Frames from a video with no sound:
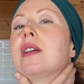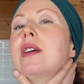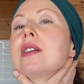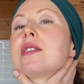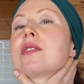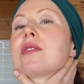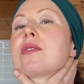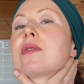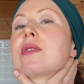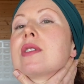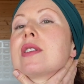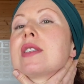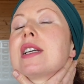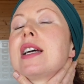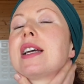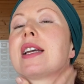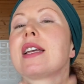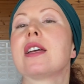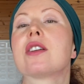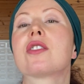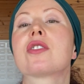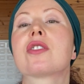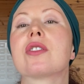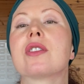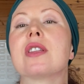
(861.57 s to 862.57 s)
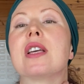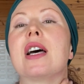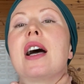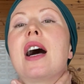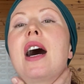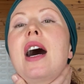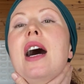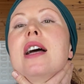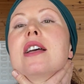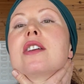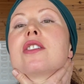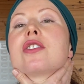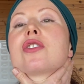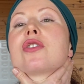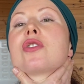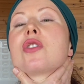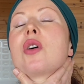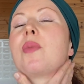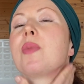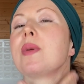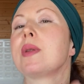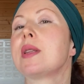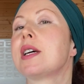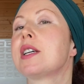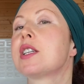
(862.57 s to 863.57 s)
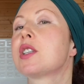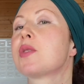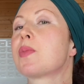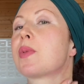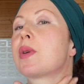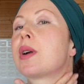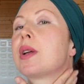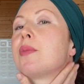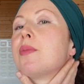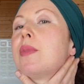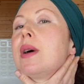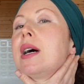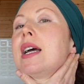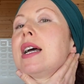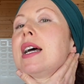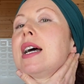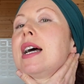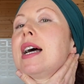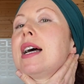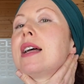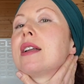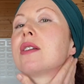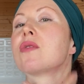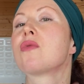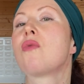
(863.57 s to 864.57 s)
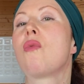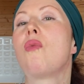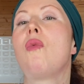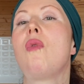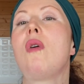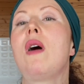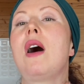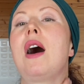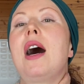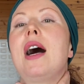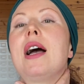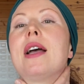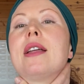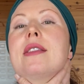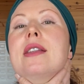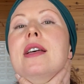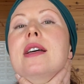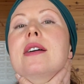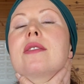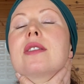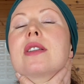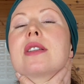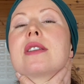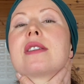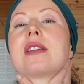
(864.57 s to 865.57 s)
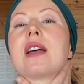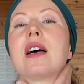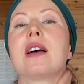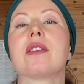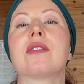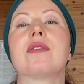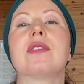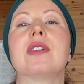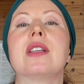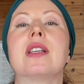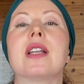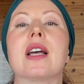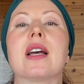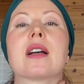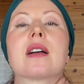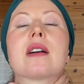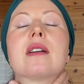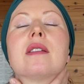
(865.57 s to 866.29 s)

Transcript: As soon as I get to there, I stop and I spread my hand wide there on the side of the neck.